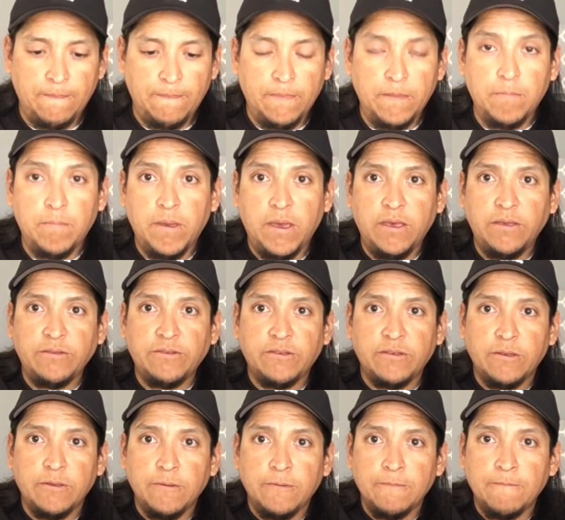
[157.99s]
The base,
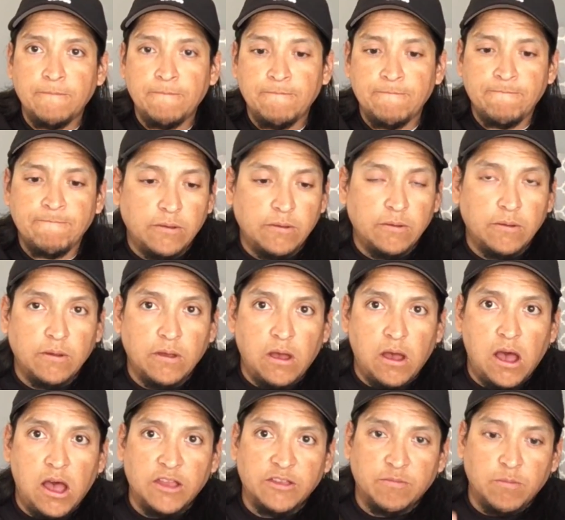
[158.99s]

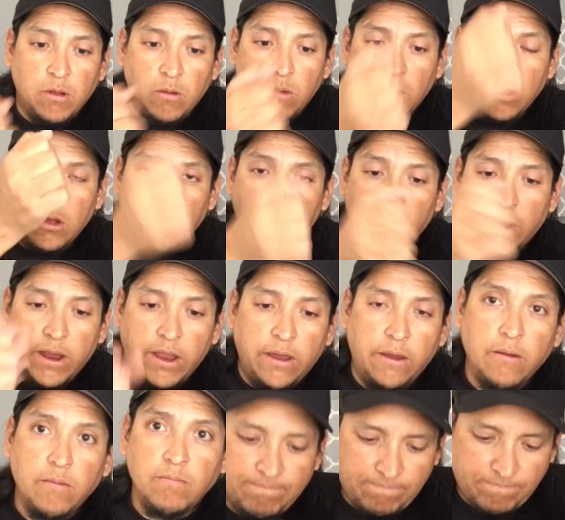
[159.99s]
Osmo will go right
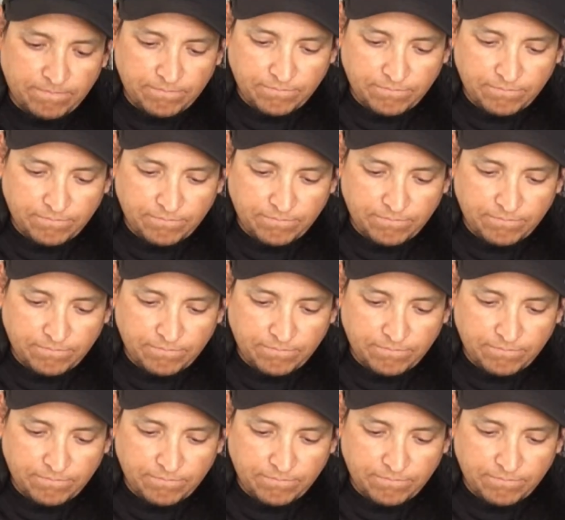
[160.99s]
here.